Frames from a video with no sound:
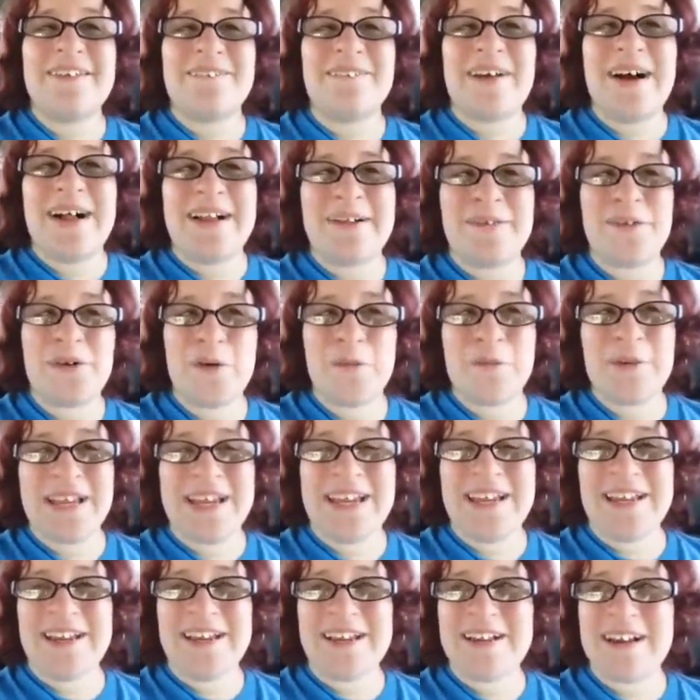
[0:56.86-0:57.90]
and while it will
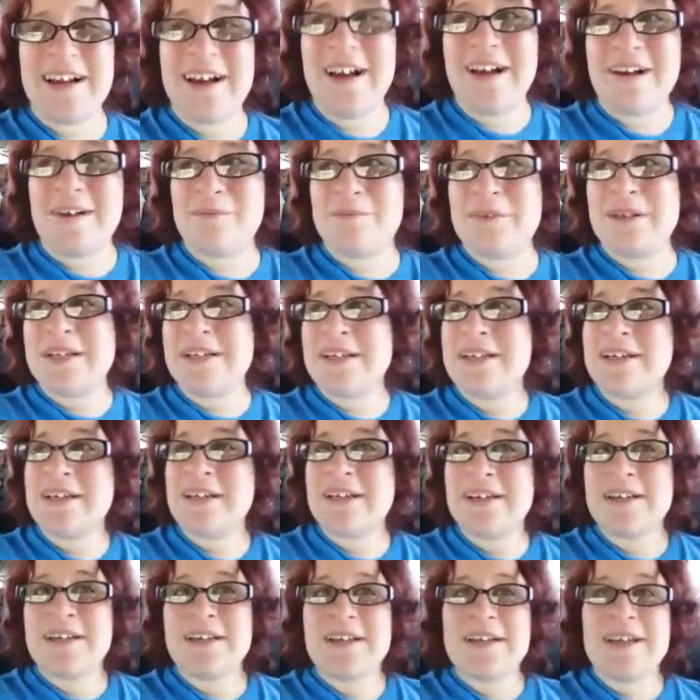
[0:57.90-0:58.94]
be um,
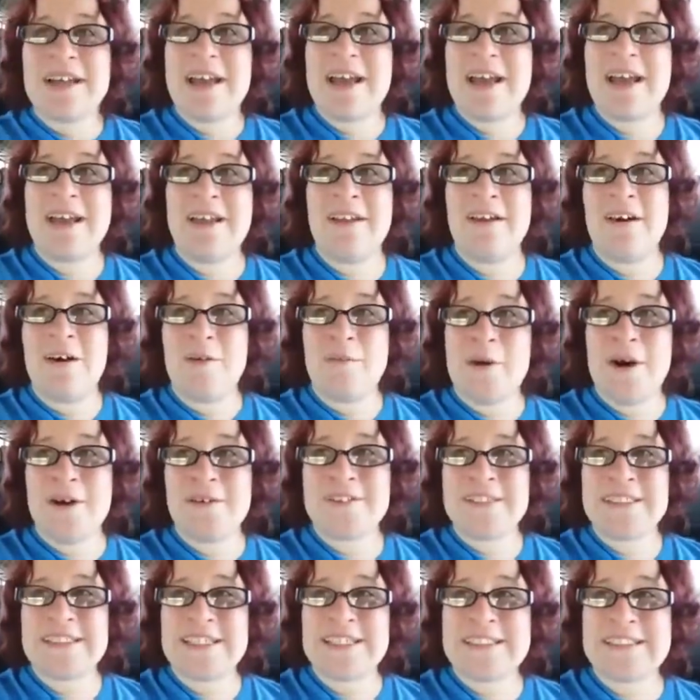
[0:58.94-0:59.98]
an
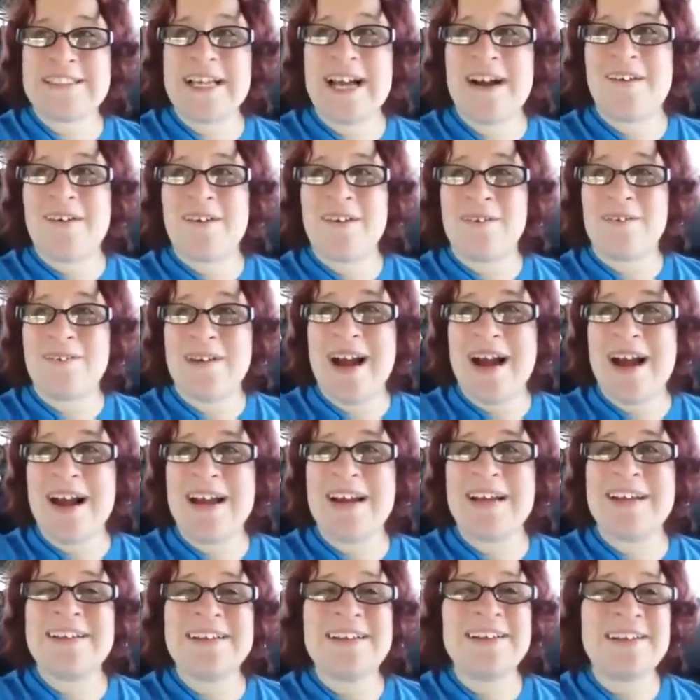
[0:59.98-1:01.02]
almost six hour
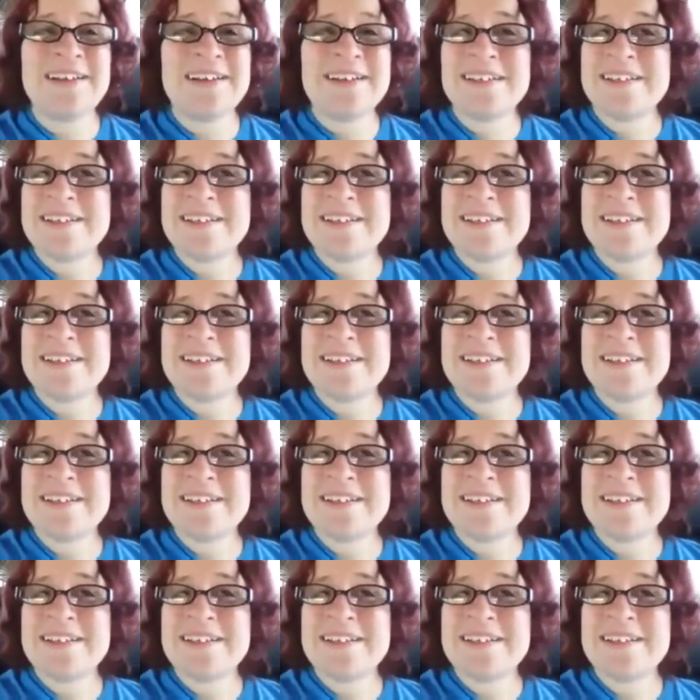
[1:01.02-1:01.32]
ride,